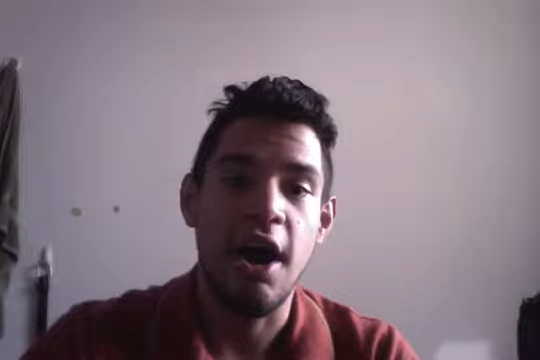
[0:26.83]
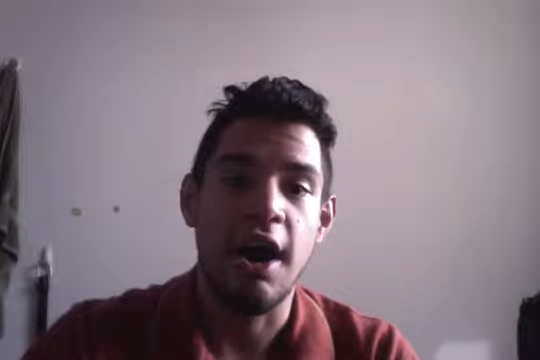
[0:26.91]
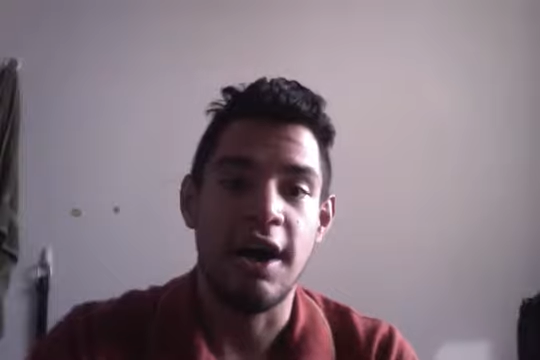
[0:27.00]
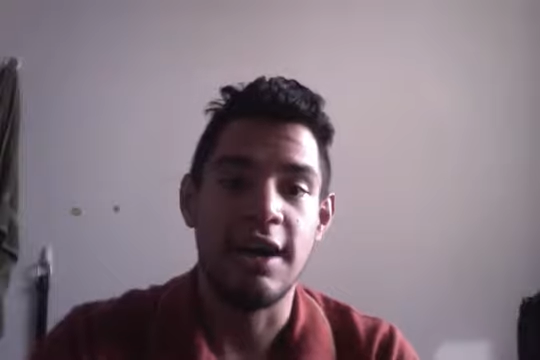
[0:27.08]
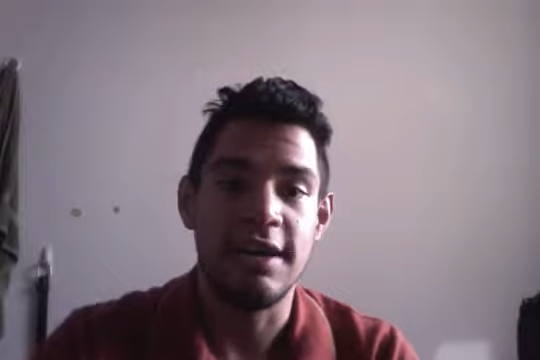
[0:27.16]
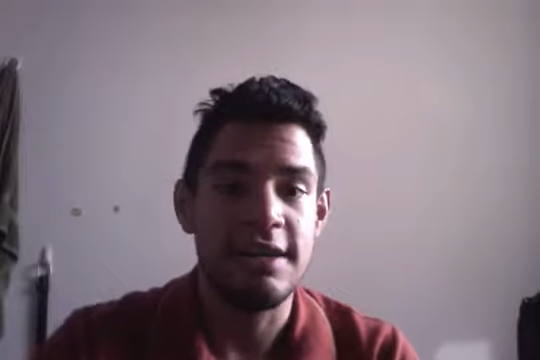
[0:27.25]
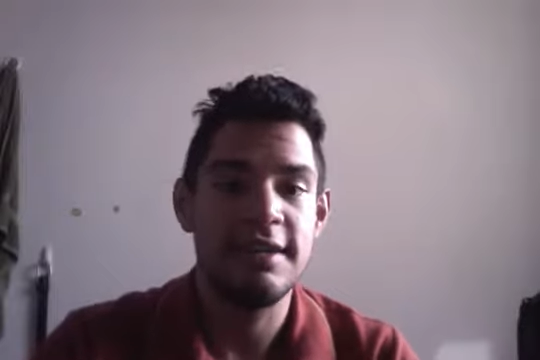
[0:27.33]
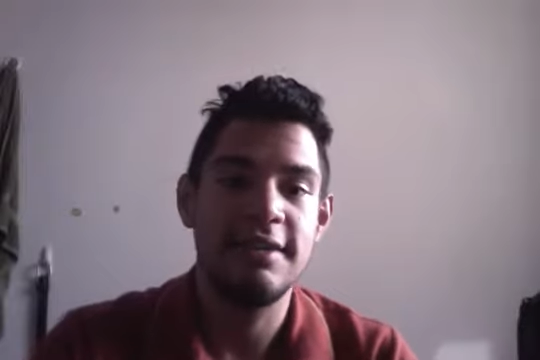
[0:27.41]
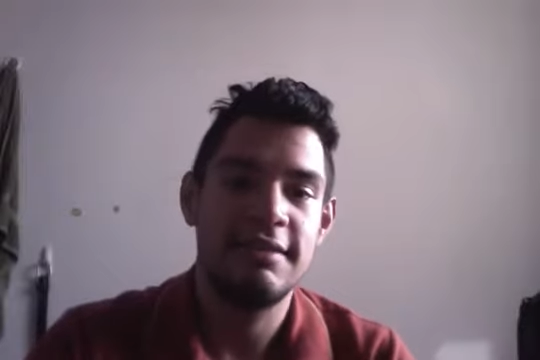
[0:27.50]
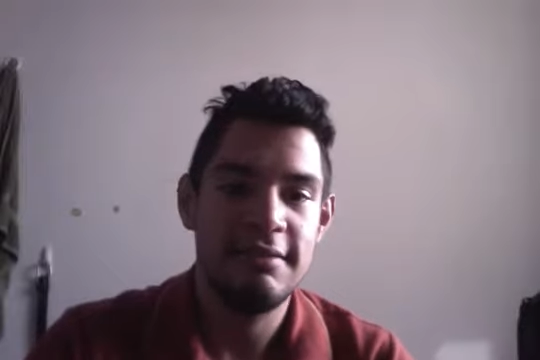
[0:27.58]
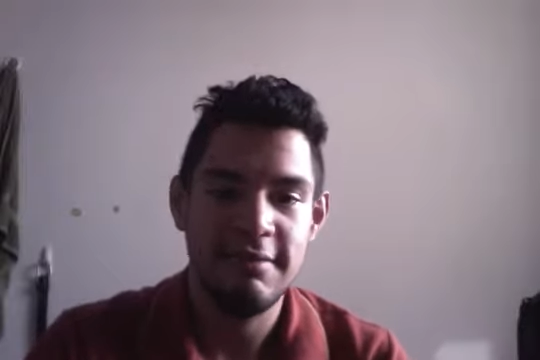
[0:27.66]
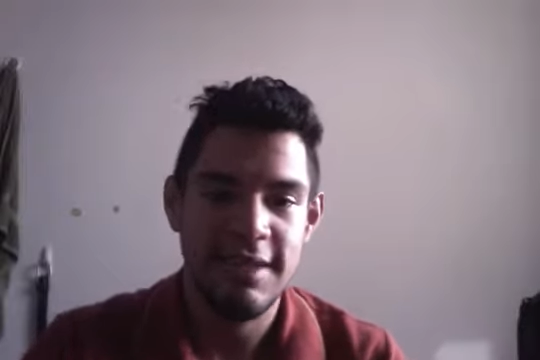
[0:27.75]
the
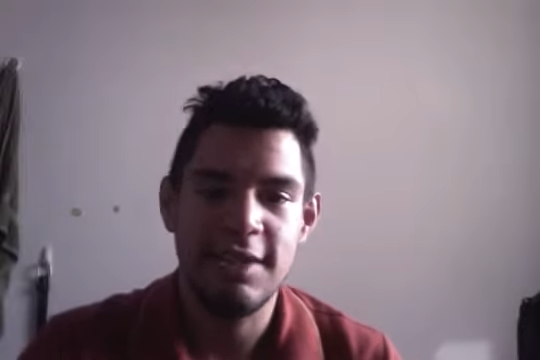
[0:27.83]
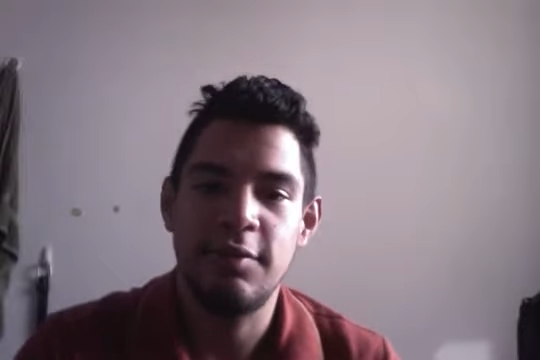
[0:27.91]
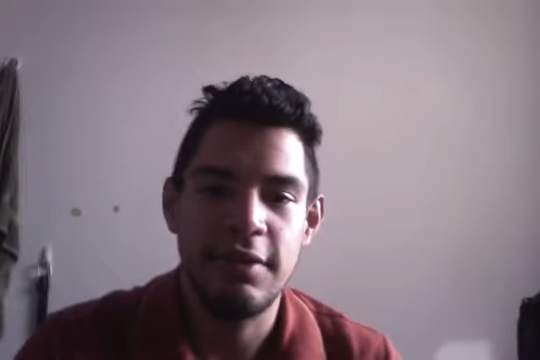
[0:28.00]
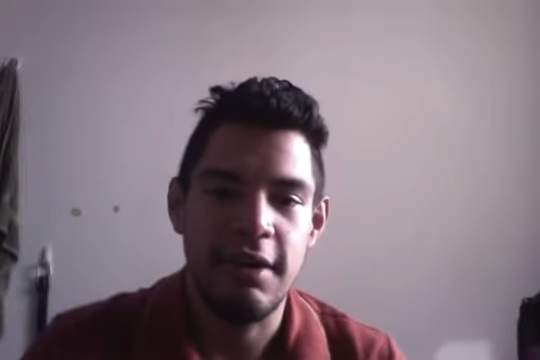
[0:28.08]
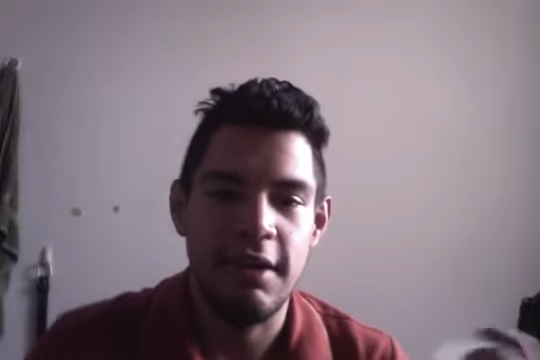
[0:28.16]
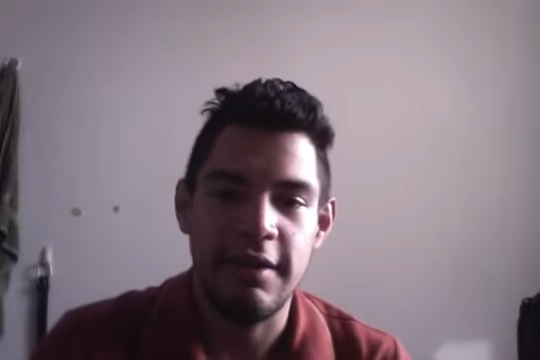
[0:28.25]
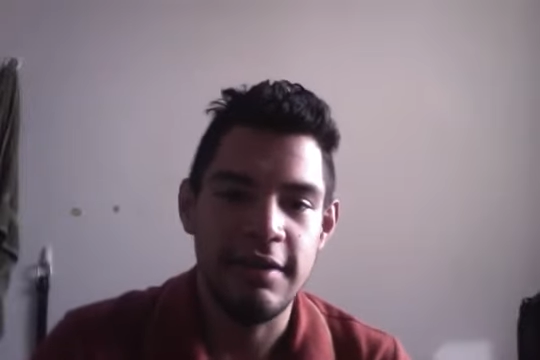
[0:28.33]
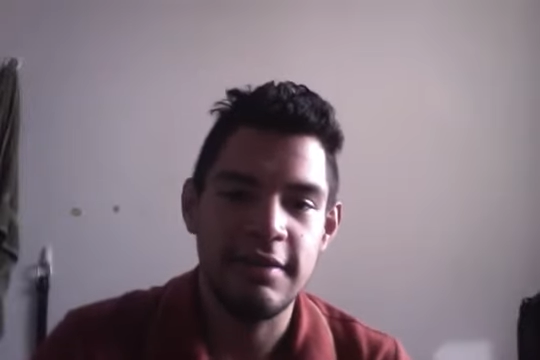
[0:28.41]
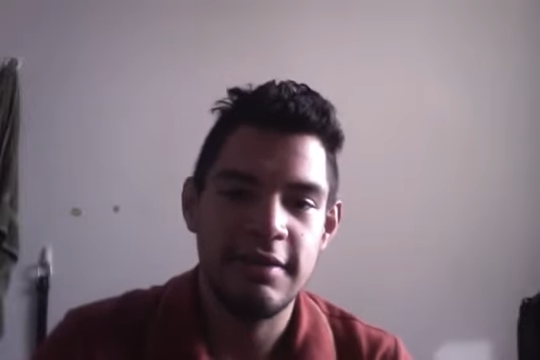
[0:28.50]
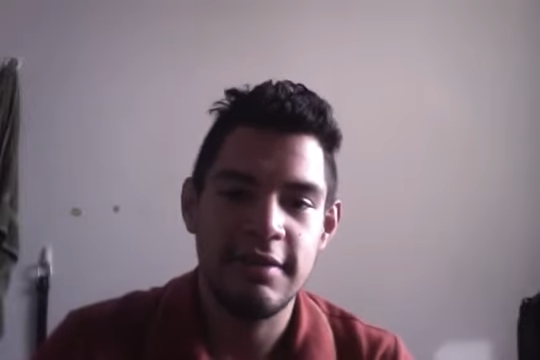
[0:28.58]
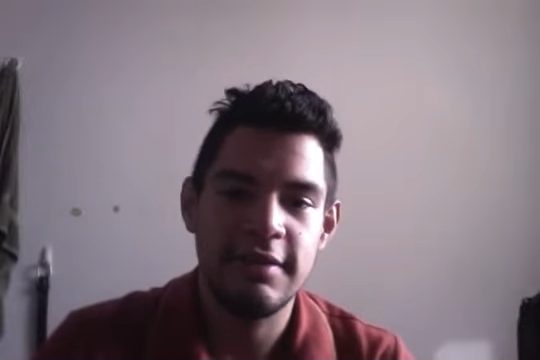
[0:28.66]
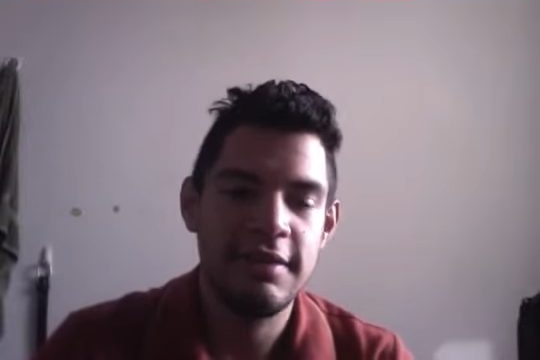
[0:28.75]
R. That's what an
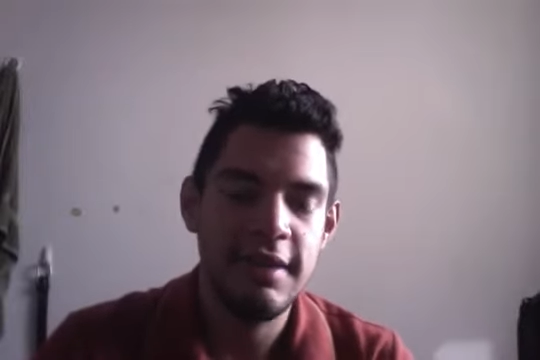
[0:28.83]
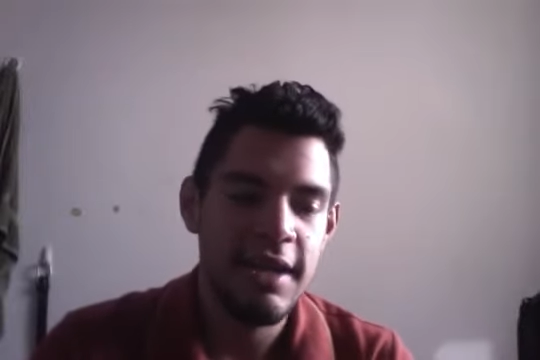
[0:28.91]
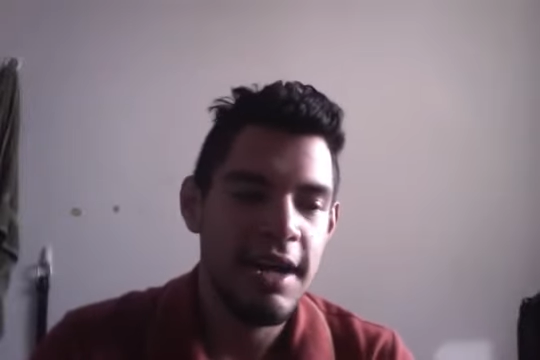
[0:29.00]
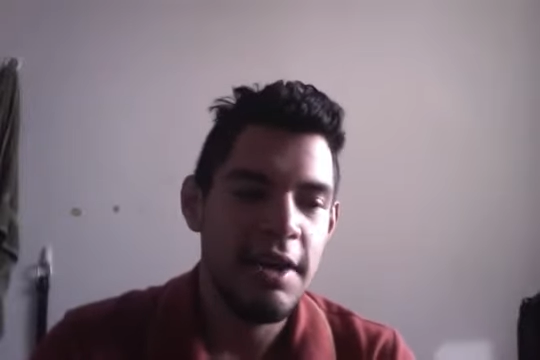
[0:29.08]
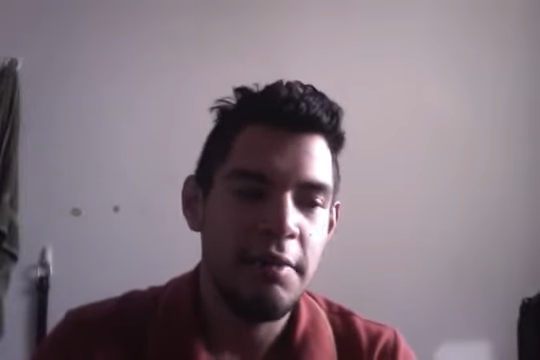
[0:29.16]
R is.